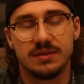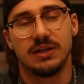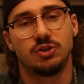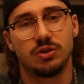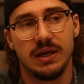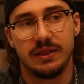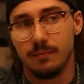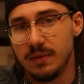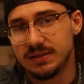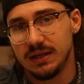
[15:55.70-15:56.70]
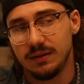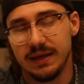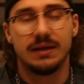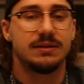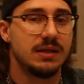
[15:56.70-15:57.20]
essentially like the missing
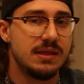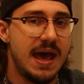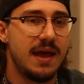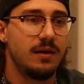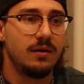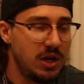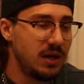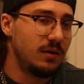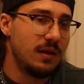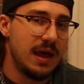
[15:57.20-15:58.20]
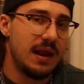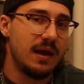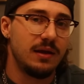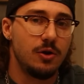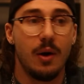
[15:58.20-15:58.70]
link to that chain. And
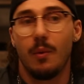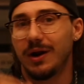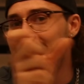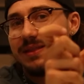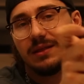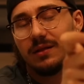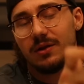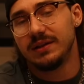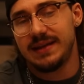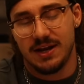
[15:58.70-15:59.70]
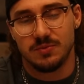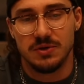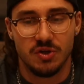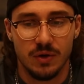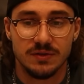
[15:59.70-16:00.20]
I want to be the little
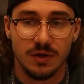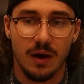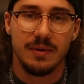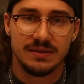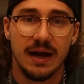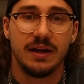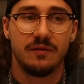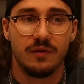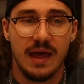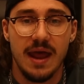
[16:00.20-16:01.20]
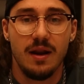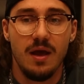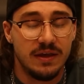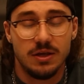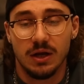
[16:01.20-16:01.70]
attachment to it. So I'm excited for that.
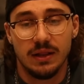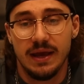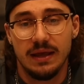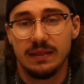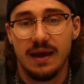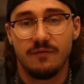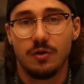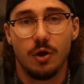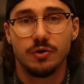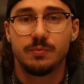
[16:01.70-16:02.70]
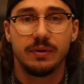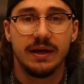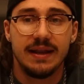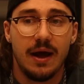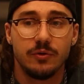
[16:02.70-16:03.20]
I think Young LA, they have clothes
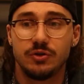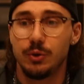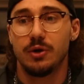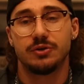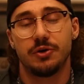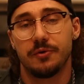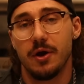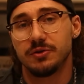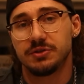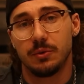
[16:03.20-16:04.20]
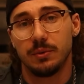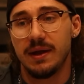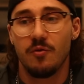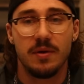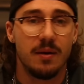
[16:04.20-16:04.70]
planned out 2 years in a row. So there will
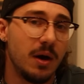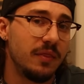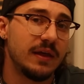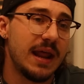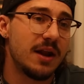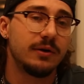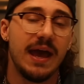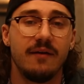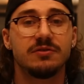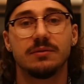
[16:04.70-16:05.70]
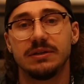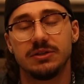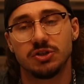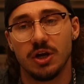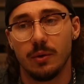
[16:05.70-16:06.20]
never a month that I don't have something
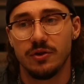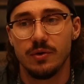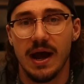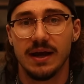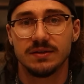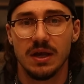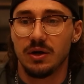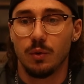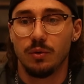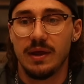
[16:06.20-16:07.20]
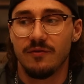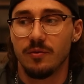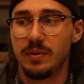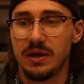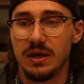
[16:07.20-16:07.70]
to share with you guys. There will
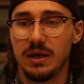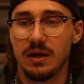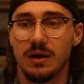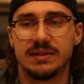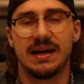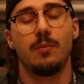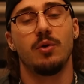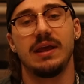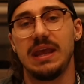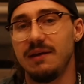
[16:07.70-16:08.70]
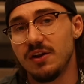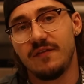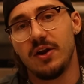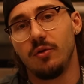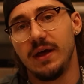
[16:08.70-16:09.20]
never be a time where, like, even
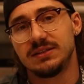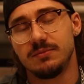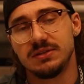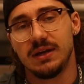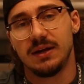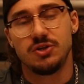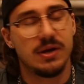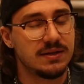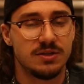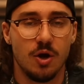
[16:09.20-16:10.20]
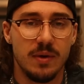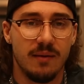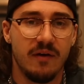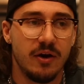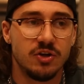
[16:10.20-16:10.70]
if I don't like some designs, you guys know me,
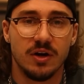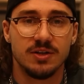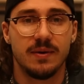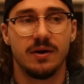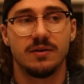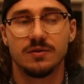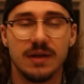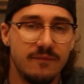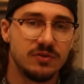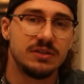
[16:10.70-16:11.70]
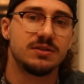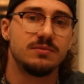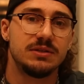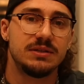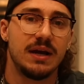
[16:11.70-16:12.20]
I'm very transparent. There's obviously
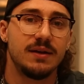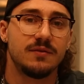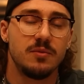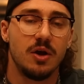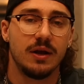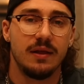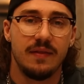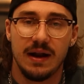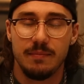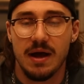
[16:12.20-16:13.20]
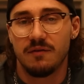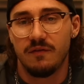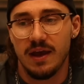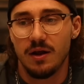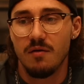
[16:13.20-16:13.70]
some designs from Young LA that I'm not a
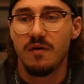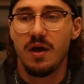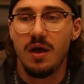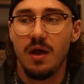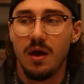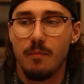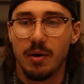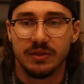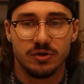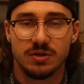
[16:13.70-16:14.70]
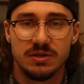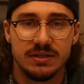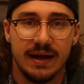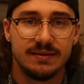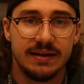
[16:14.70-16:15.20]
fan of, but there's some
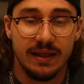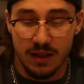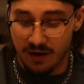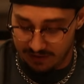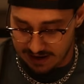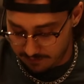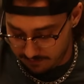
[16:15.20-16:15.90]
designs that I love. Like,